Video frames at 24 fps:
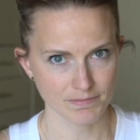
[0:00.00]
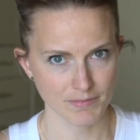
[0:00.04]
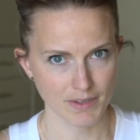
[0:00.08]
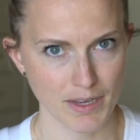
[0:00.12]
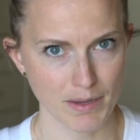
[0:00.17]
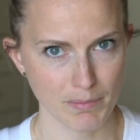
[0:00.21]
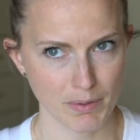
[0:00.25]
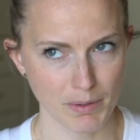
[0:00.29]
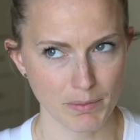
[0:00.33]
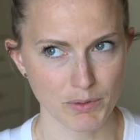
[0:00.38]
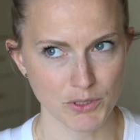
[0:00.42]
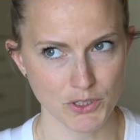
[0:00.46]

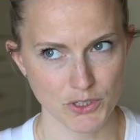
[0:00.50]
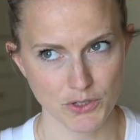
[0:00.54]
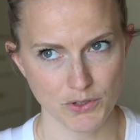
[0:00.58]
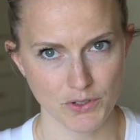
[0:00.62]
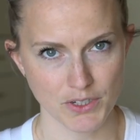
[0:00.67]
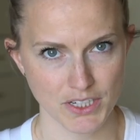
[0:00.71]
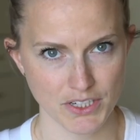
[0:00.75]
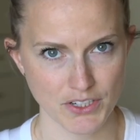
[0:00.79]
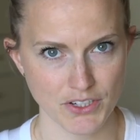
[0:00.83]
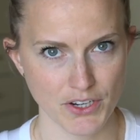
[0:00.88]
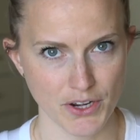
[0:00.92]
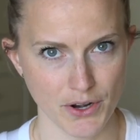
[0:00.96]
And people do
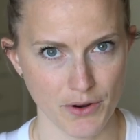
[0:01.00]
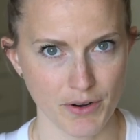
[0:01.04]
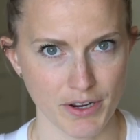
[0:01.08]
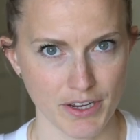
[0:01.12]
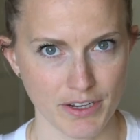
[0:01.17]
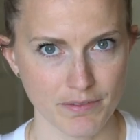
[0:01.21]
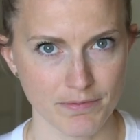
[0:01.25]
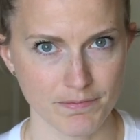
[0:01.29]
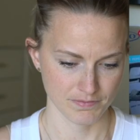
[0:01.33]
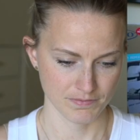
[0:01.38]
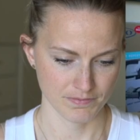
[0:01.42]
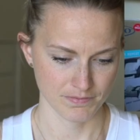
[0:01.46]
need to know it.
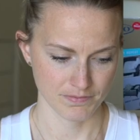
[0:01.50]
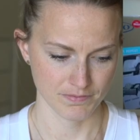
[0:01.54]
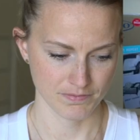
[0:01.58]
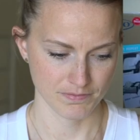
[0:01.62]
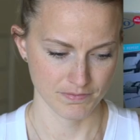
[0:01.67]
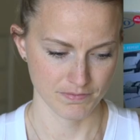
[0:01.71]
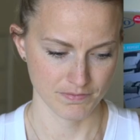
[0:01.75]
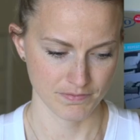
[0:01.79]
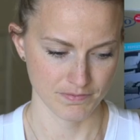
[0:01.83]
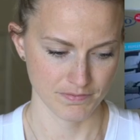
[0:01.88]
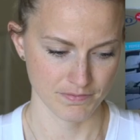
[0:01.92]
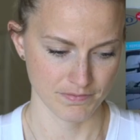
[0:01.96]
Also,
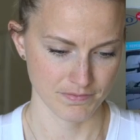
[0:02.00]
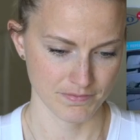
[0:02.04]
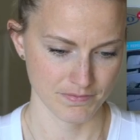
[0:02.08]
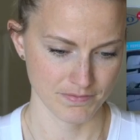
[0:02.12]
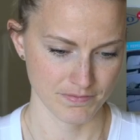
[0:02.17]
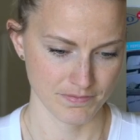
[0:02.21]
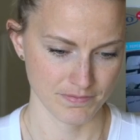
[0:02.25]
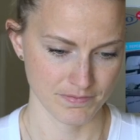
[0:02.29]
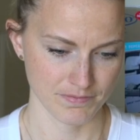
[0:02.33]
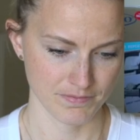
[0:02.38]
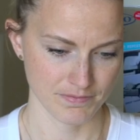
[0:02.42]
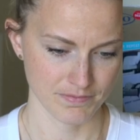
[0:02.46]
welcome to
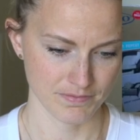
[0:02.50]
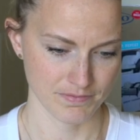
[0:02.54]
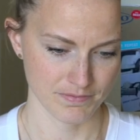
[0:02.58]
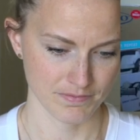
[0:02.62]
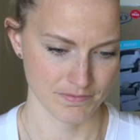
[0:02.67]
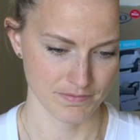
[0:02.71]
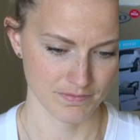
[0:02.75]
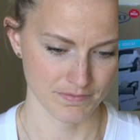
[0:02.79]
my living room.